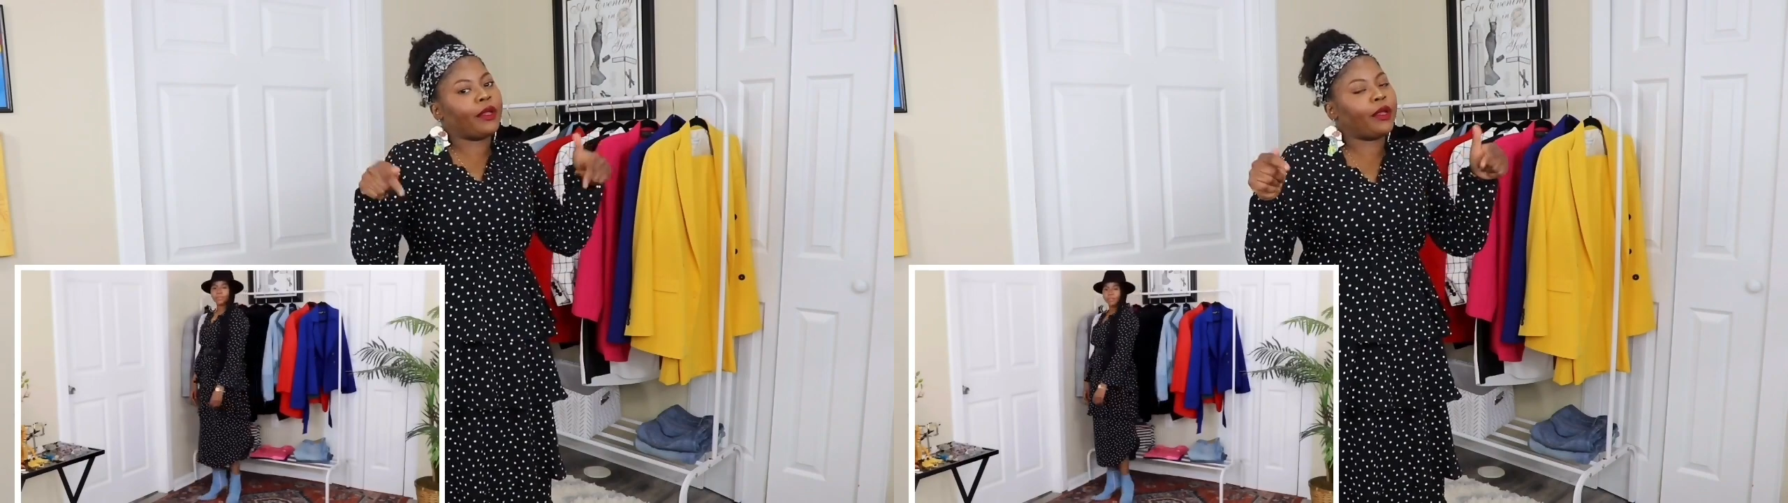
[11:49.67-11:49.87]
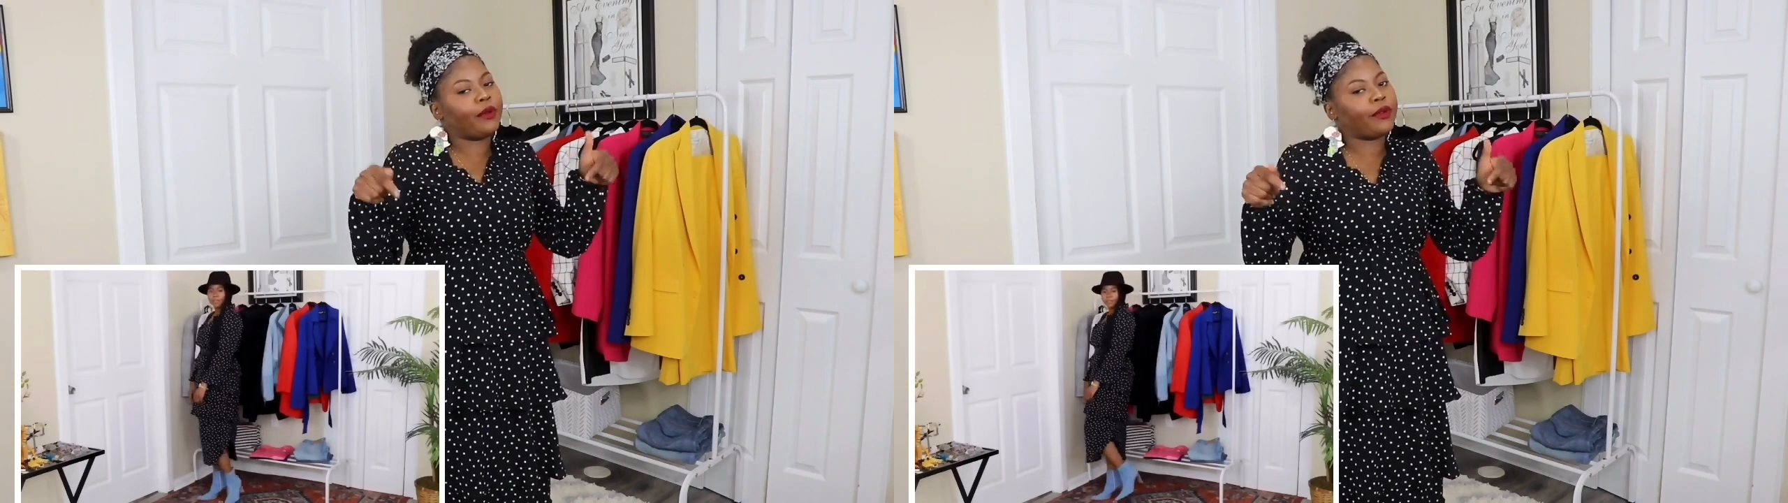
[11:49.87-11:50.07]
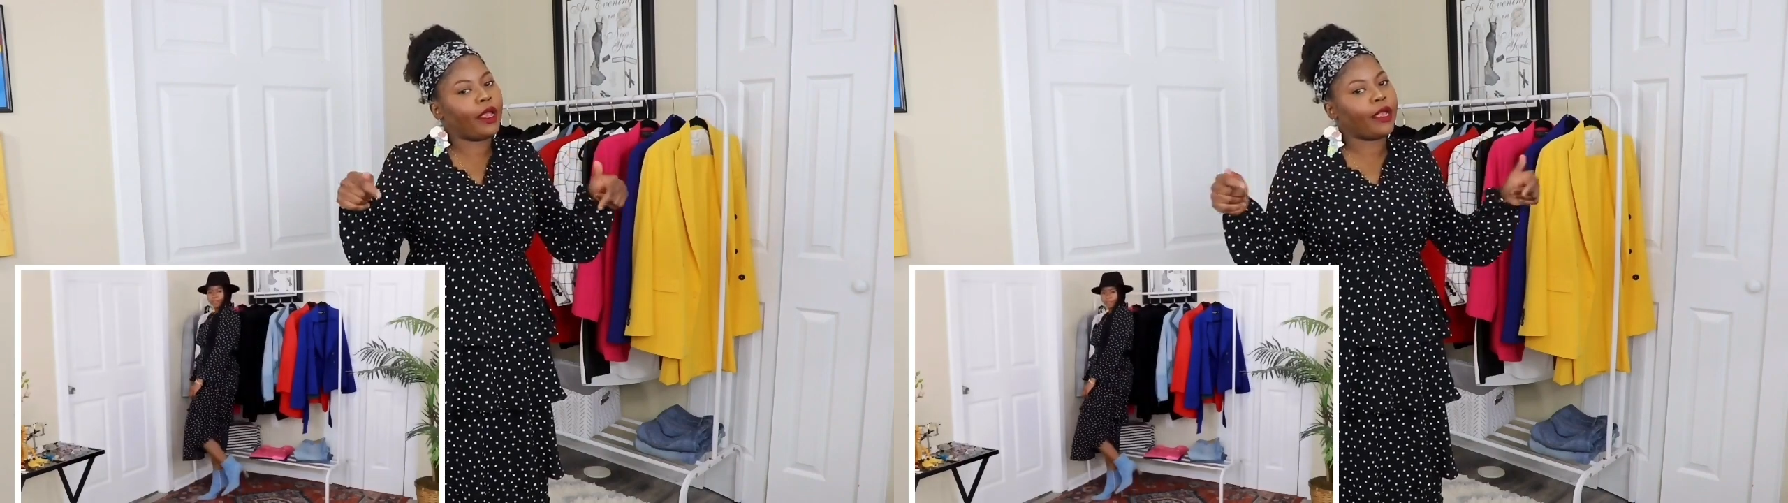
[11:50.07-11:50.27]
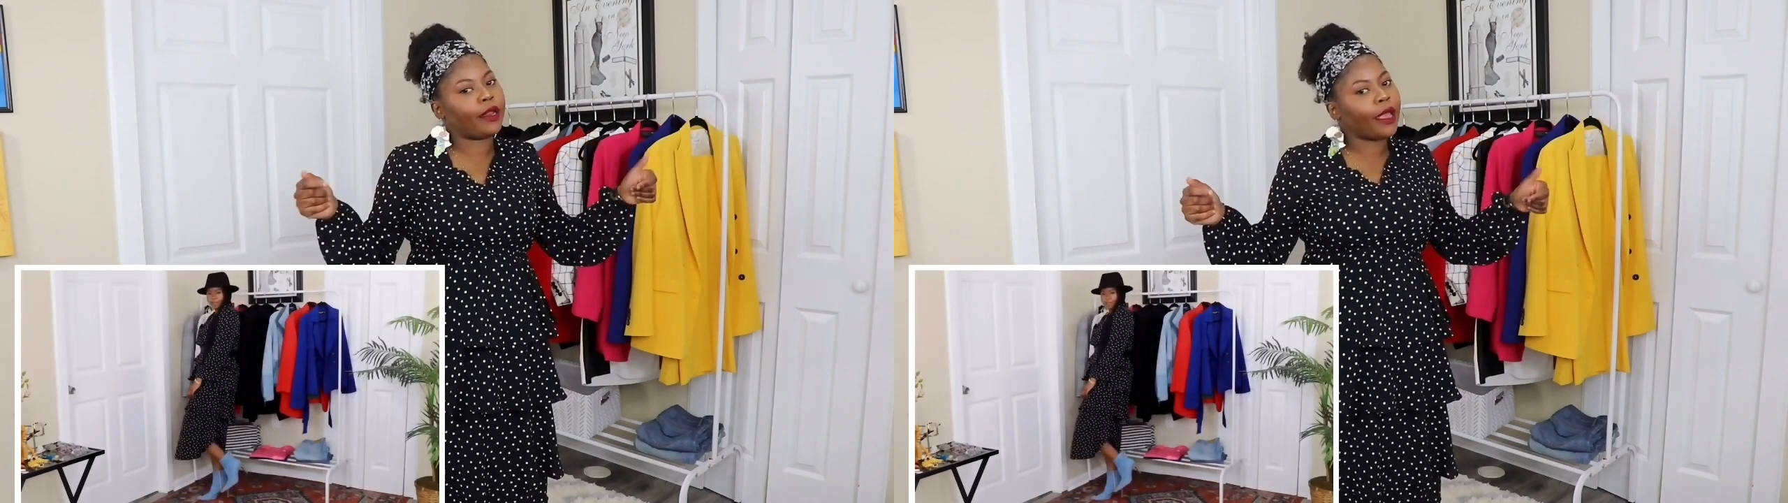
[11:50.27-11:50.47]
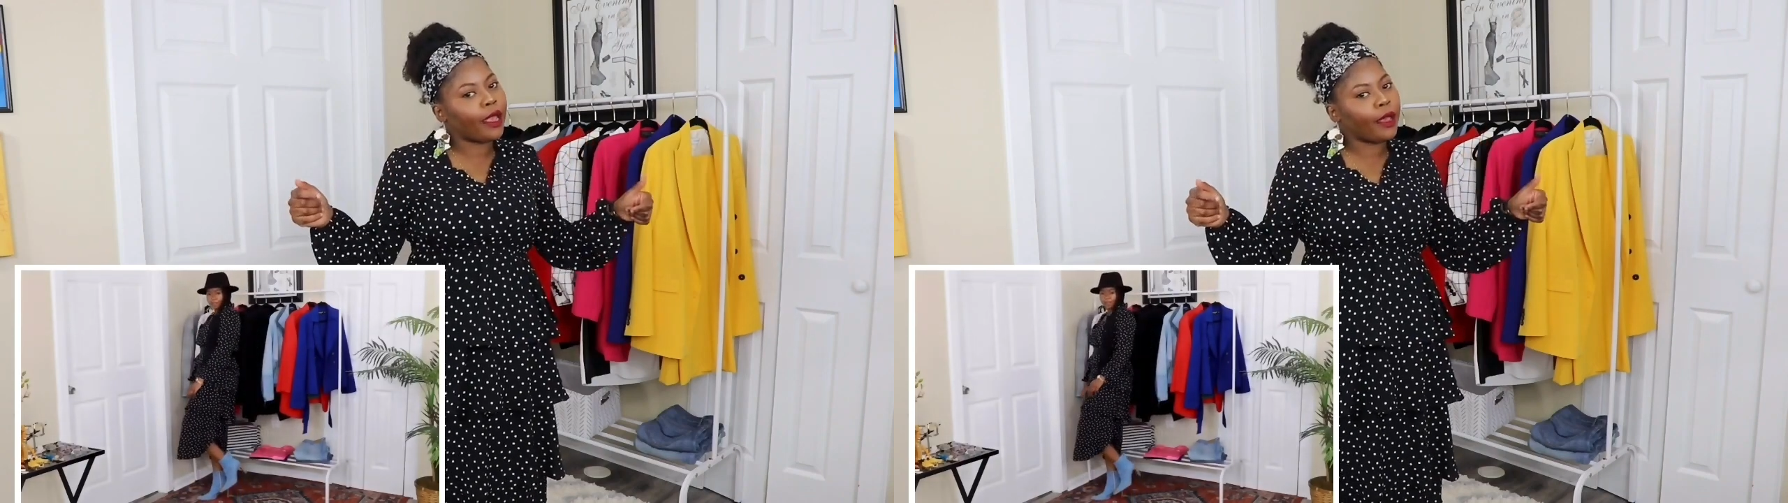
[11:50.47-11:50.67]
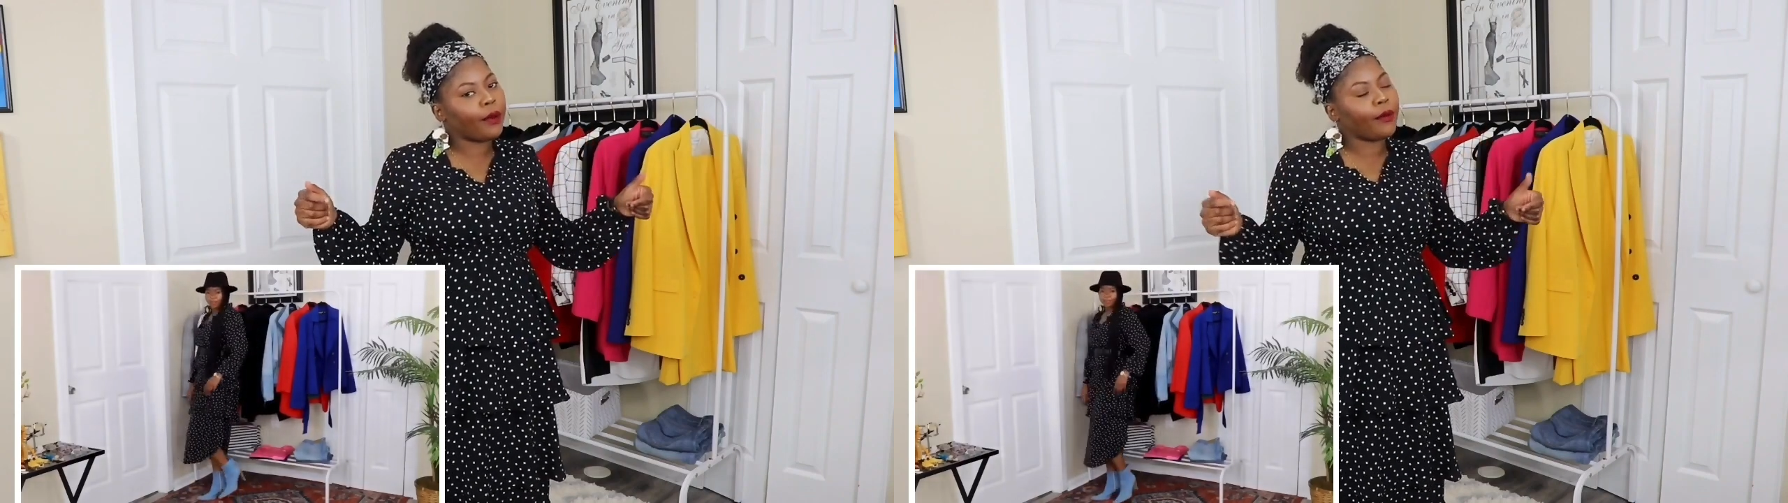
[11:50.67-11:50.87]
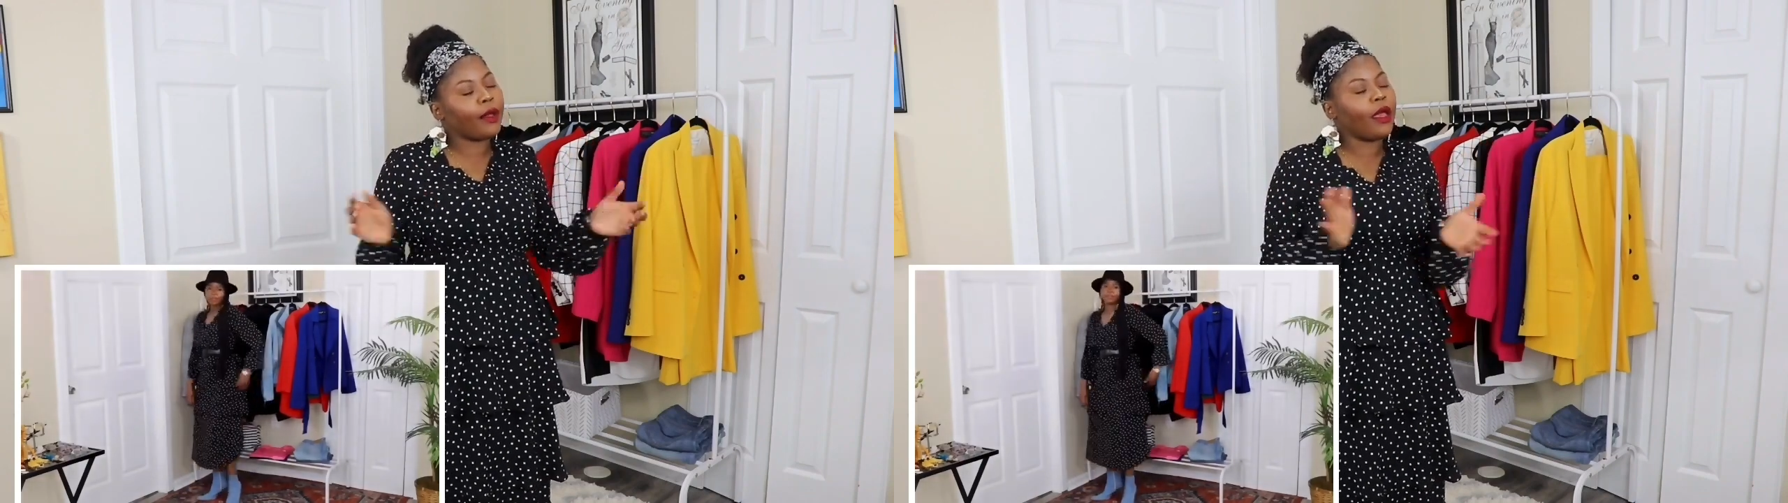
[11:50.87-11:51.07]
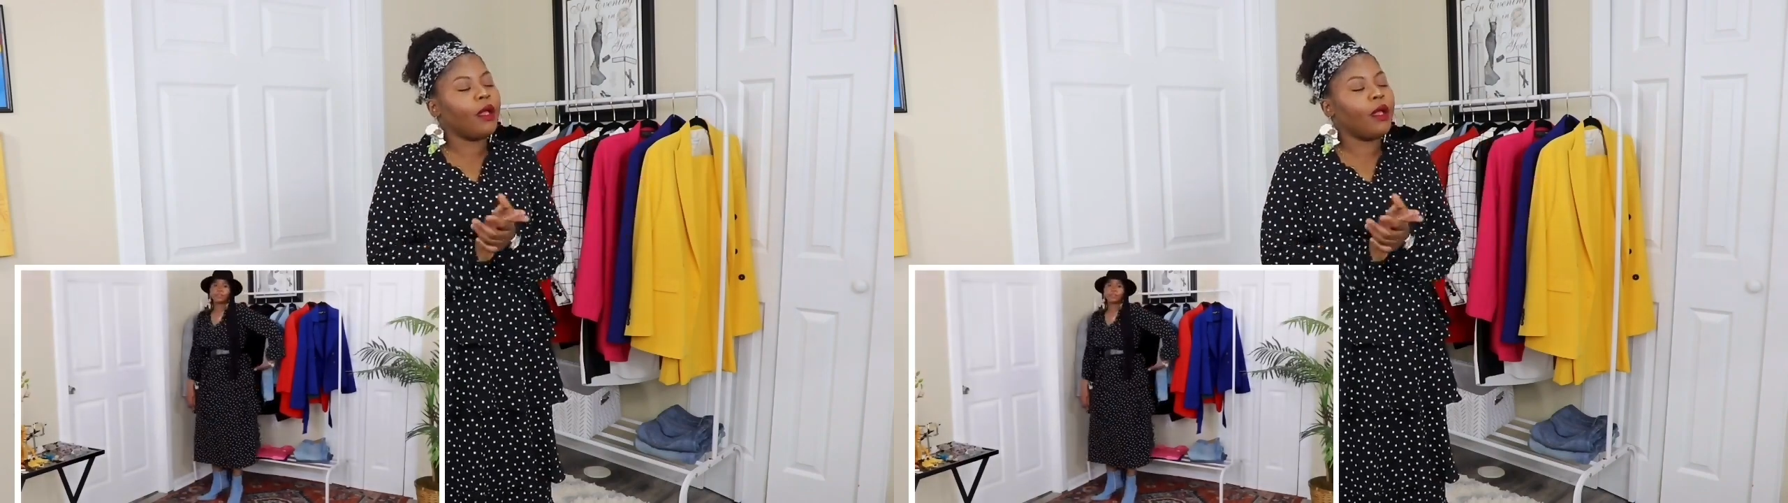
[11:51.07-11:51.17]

Go check it out.